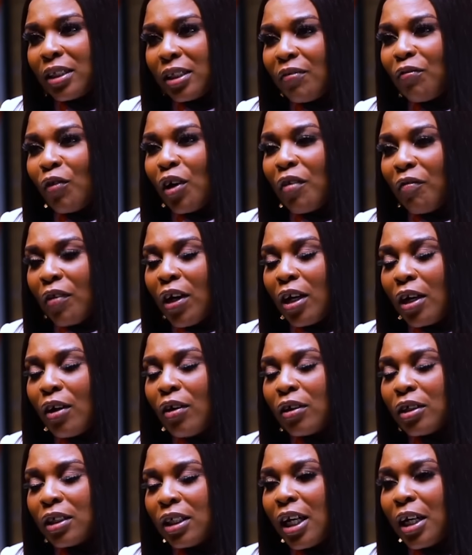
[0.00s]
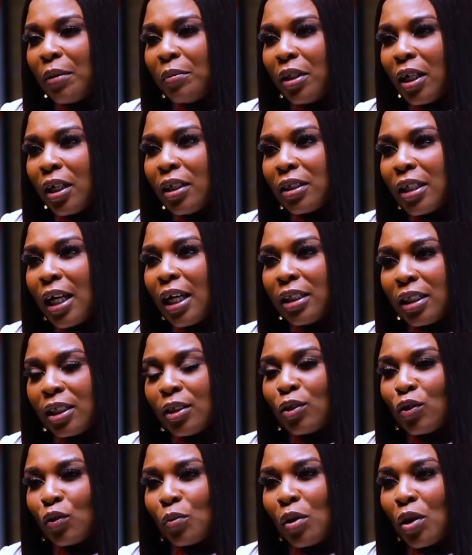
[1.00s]
A pregnancy for a very long time, yes.
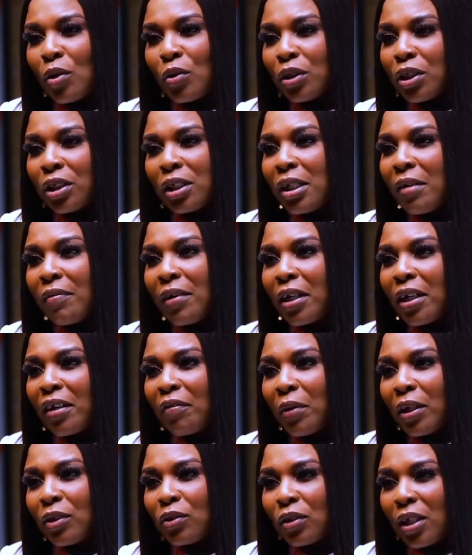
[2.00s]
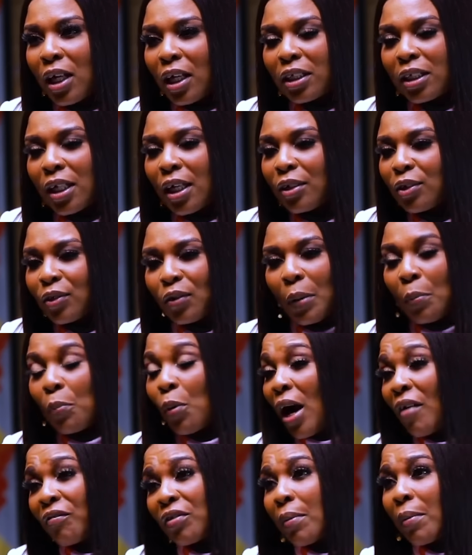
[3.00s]
Until tomorrow, she never gave birth to that child. So,
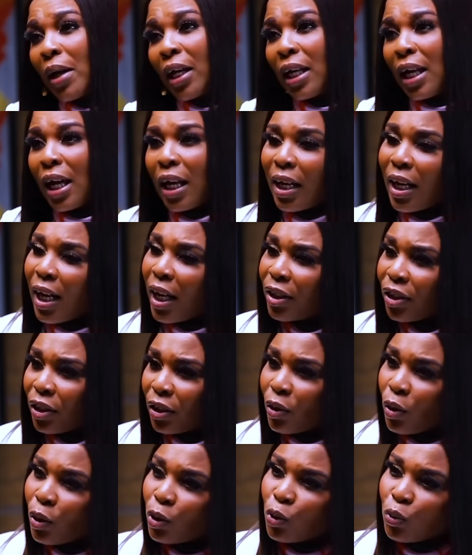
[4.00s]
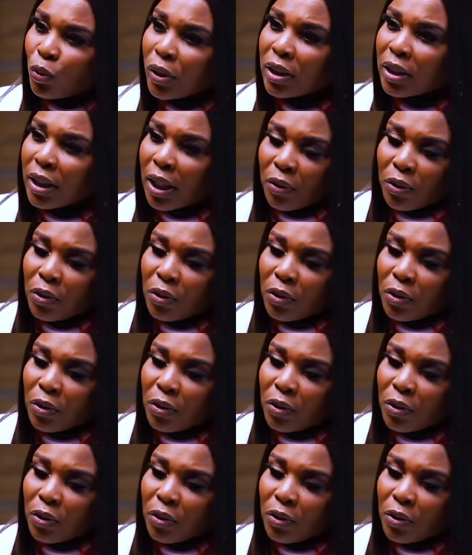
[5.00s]
but after my dad died, she's got twins.